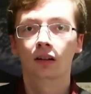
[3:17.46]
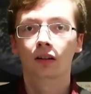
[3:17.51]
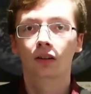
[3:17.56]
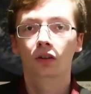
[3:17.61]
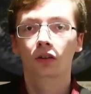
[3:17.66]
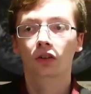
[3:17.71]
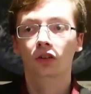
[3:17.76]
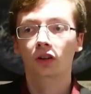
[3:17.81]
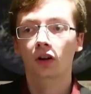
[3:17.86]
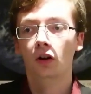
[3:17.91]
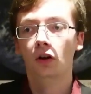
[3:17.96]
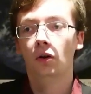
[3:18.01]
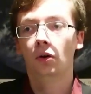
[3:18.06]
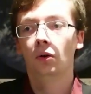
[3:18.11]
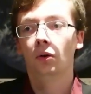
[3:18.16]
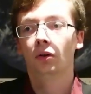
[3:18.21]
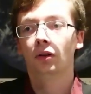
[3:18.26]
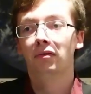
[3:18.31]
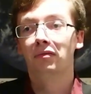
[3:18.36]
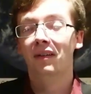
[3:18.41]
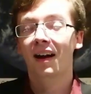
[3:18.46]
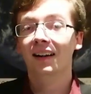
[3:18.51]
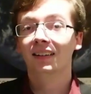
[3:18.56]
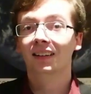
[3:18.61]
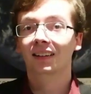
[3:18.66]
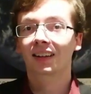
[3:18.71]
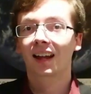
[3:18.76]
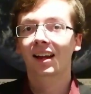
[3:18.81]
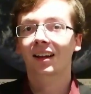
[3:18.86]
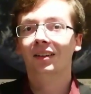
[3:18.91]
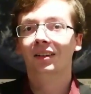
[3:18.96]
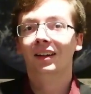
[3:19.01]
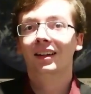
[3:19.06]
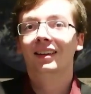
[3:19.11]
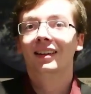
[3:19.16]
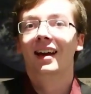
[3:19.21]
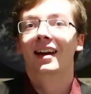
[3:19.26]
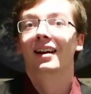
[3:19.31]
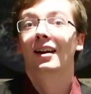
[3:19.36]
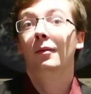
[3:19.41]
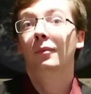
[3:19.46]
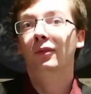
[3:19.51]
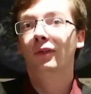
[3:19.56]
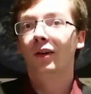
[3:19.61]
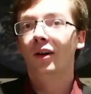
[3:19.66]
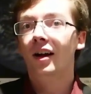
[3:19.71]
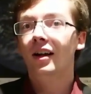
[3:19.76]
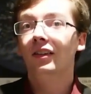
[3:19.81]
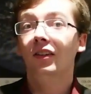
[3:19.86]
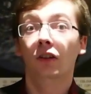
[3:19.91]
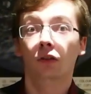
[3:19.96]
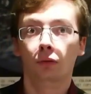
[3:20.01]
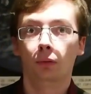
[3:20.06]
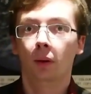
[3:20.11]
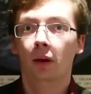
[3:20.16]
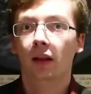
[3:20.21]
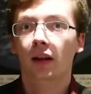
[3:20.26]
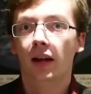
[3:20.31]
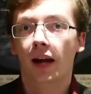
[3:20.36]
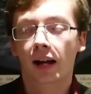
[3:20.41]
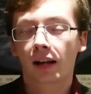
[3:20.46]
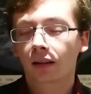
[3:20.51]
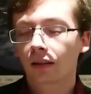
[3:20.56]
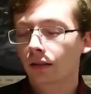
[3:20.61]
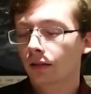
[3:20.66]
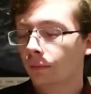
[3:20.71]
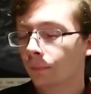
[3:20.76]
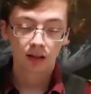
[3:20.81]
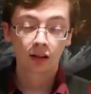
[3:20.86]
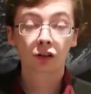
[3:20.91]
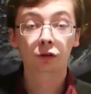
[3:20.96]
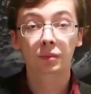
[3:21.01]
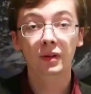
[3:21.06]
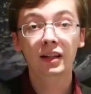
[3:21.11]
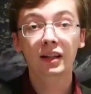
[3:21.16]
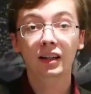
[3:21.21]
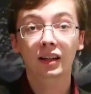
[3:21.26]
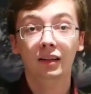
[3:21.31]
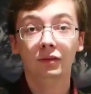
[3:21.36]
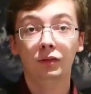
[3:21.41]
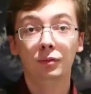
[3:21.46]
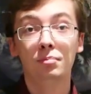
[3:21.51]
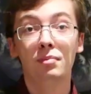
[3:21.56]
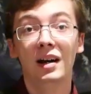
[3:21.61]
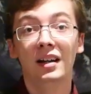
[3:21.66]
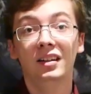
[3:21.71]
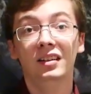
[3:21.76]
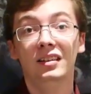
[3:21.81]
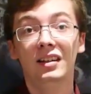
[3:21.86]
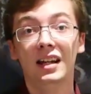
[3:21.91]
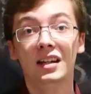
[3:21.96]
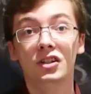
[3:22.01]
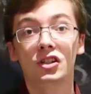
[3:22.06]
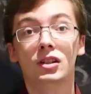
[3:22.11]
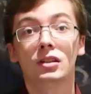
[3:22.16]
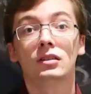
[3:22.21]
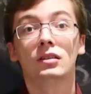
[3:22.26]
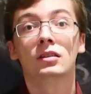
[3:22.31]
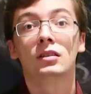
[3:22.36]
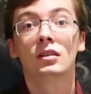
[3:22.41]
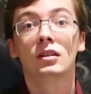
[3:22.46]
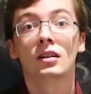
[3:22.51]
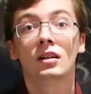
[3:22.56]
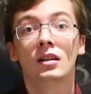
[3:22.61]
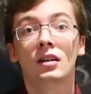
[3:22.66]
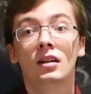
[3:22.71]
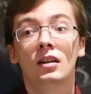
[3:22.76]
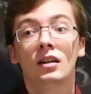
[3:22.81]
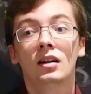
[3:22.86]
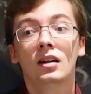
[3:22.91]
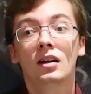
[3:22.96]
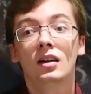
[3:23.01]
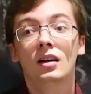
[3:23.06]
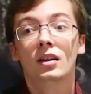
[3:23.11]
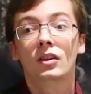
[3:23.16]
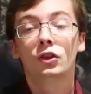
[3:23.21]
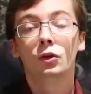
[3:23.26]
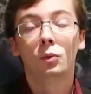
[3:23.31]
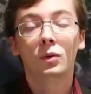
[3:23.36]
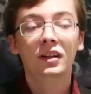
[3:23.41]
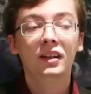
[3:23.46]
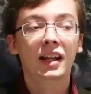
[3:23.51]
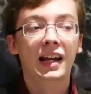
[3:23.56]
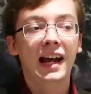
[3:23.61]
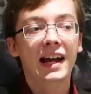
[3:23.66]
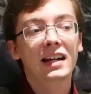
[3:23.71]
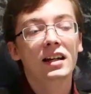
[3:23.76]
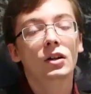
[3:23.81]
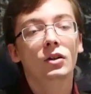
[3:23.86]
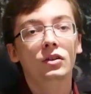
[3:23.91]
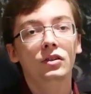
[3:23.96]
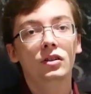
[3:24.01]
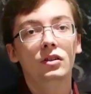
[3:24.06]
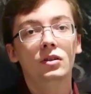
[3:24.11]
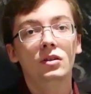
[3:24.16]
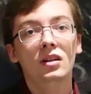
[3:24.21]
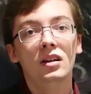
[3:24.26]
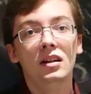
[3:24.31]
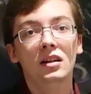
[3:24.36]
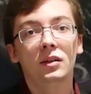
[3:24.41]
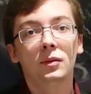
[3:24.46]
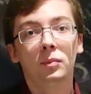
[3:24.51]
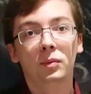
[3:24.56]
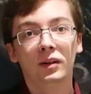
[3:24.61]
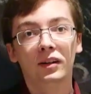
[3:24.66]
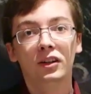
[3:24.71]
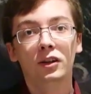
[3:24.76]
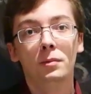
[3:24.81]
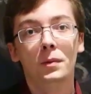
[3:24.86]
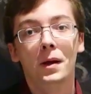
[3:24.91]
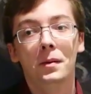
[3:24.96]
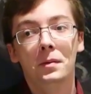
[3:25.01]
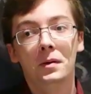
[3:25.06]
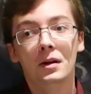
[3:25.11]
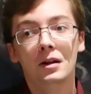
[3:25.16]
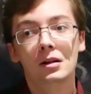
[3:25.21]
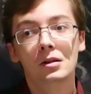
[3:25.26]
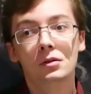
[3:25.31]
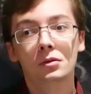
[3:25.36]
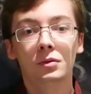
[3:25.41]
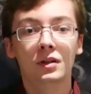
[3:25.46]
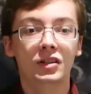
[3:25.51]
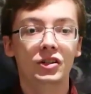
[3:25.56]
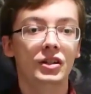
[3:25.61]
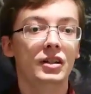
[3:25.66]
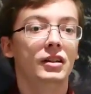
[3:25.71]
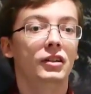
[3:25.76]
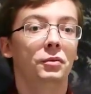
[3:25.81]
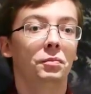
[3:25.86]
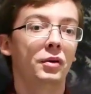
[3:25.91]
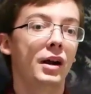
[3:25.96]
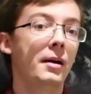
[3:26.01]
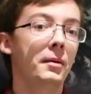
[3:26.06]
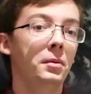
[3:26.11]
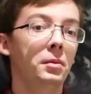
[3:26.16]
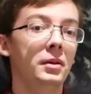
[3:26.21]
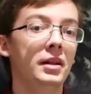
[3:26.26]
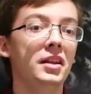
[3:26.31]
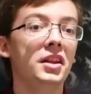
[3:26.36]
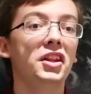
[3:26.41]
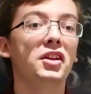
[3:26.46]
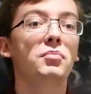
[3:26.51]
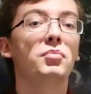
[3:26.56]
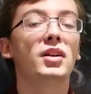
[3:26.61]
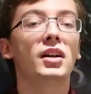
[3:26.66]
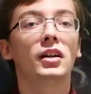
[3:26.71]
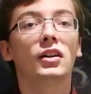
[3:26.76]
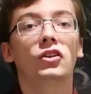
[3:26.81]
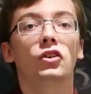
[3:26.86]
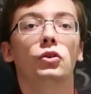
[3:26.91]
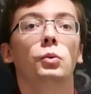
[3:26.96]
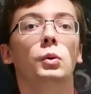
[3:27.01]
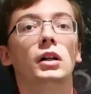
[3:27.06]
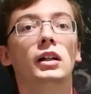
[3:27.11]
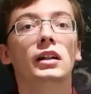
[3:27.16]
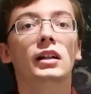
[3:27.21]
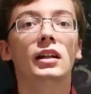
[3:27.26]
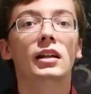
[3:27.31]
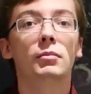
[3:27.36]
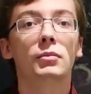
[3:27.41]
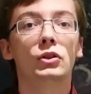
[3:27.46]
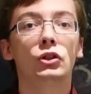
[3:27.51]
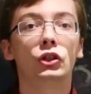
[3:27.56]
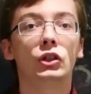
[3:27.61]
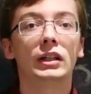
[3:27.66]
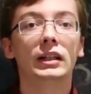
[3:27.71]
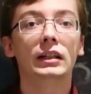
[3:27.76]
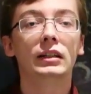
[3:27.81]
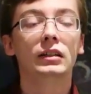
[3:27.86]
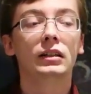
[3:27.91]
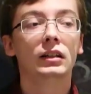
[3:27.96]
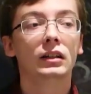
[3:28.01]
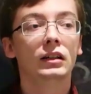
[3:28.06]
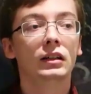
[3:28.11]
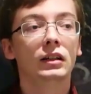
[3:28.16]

So the fact that they clean that up for us is really nice. Speaking of the bus station, the one that I go to is Príncipe Pío, which is probably the biggest one in Madrid.